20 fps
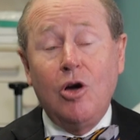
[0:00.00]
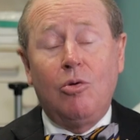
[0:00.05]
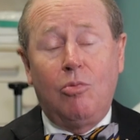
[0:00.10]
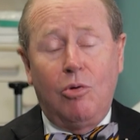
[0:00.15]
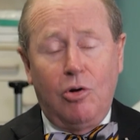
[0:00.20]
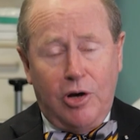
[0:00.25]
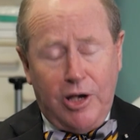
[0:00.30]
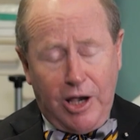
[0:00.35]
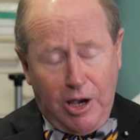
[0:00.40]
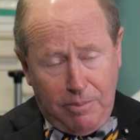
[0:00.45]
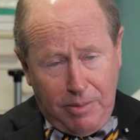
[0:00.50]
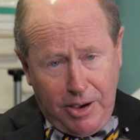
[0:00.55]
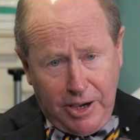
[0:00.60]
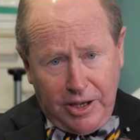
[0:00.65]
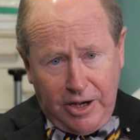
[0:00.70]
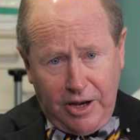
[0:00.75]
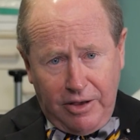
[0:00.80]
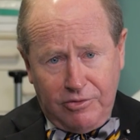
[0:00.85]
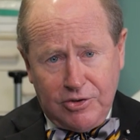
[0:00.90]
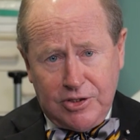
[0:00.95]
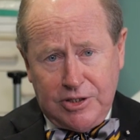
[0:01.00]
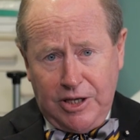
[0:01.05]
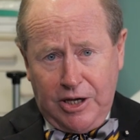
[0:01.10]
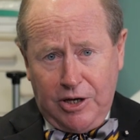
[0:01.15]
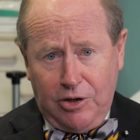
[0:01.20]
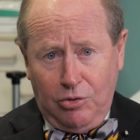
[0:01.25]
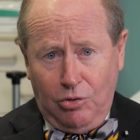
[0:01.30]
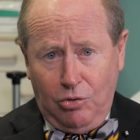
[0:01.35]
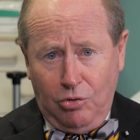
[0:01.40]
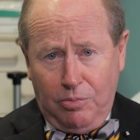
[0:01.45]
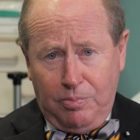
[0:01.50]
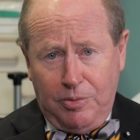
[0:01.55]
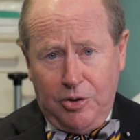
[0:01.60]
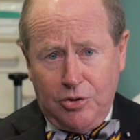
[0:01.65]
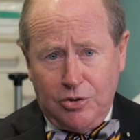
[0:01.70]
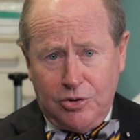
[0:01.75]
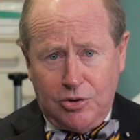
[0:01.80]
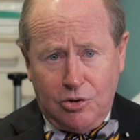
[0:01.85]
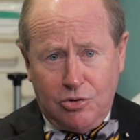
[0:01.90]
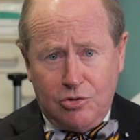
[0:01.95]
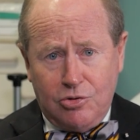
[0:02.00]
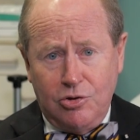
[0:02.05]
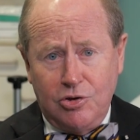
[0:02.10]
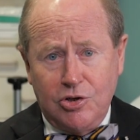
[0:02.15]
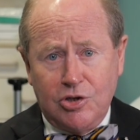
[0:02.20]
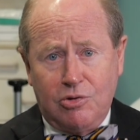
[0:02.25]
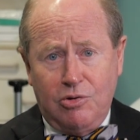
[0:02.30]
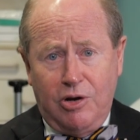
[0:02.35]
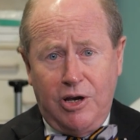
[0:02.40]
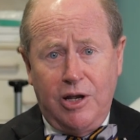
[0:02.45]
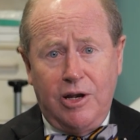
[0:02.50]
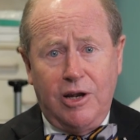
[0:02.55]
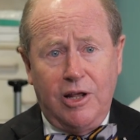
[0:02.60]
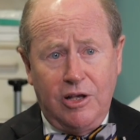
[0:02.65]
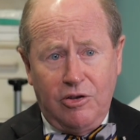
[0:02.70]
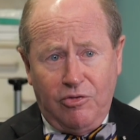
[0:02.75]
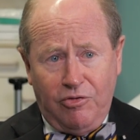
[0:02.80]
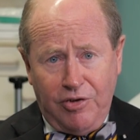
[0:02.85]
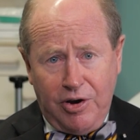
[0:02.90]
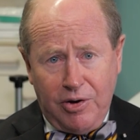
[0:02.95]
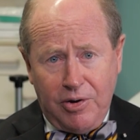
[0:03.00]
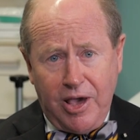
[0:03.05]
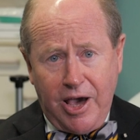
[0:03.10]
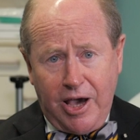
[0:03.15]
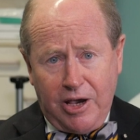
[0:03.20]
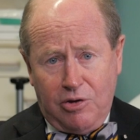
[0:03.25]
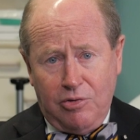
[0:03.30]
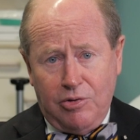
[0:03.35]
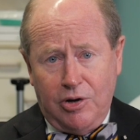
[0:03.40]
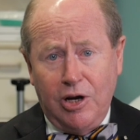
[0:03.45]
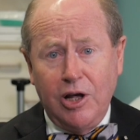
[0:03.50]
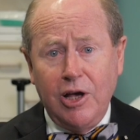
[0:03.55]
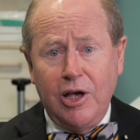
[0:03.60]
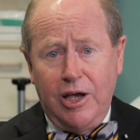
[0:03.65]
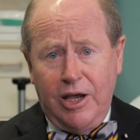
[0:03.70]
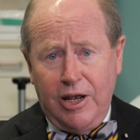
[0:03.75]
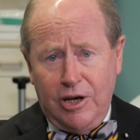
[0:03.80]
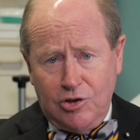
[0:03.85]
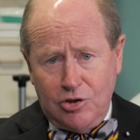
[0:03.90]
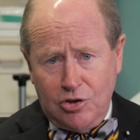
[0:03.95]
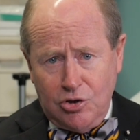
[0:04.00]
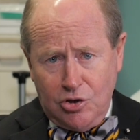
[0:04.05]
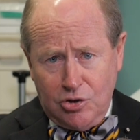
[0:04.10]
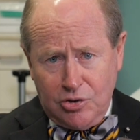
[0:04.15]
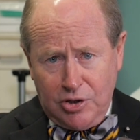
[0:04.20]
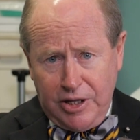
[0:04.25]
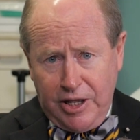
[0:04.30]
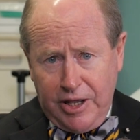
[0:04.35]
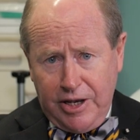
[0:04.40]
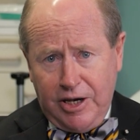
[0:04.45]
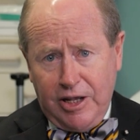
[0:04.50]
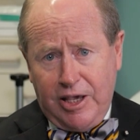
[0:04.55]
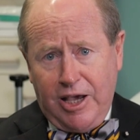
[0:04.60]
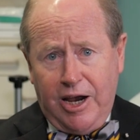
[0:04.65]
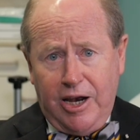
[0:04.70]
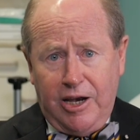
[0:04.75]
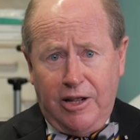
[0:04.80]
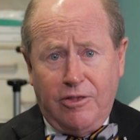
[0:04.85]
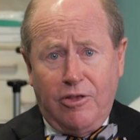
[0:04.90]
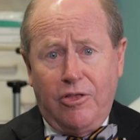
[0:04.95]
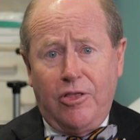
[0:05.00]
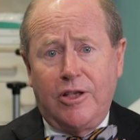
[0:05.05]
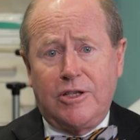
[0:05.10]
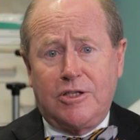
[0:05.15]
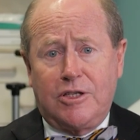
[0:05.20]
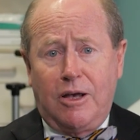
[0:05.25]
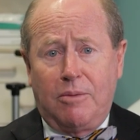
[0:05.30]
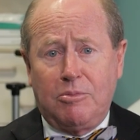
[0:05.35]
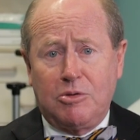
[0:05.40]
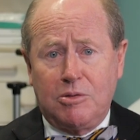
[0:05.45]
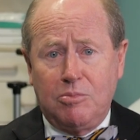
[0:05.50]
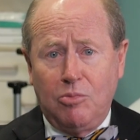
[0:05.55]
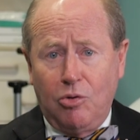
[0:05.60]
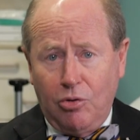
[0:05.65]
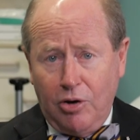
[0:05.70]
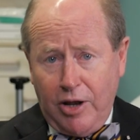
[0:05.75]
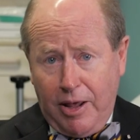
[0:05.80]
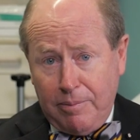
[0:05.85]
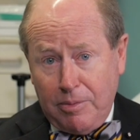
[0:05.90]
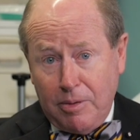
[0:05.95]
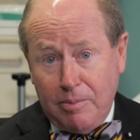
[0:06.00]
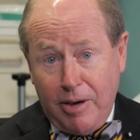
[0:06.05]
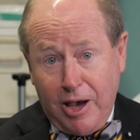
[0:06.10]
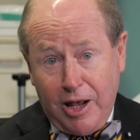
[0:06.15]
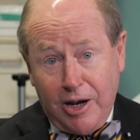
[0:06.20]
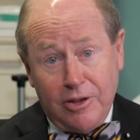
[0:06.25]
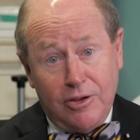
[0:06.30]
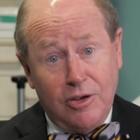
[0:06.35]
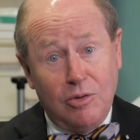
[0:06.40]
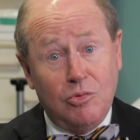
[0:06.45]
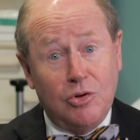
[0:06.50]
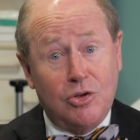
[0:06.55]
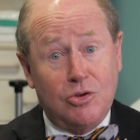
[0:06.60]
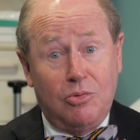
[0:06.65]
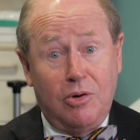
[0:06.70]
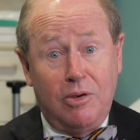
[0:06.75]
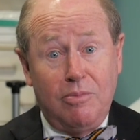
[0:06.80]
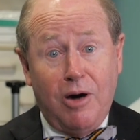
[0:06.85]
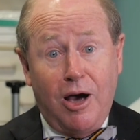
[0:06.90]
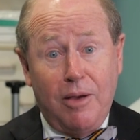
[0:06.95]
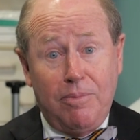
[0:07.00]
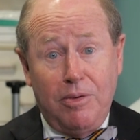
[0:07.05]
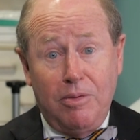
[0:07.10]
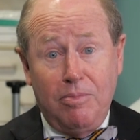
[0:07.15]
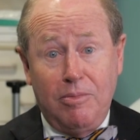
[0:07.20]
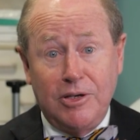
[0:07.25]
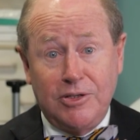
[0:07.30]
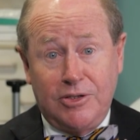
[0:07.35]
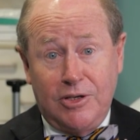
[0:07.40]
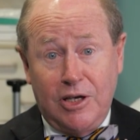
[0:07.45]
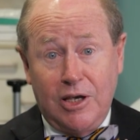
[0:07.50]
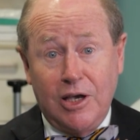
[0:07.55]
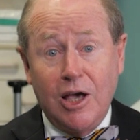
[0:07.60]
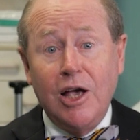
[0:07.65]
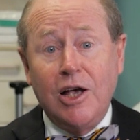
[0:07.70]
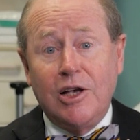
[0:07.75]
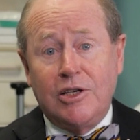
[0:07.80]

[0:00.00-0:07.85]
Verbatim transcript: we'll go back and have a second look because the TruScreen is very accurate and is usually indicating that there's some small abnormality which we might be missing.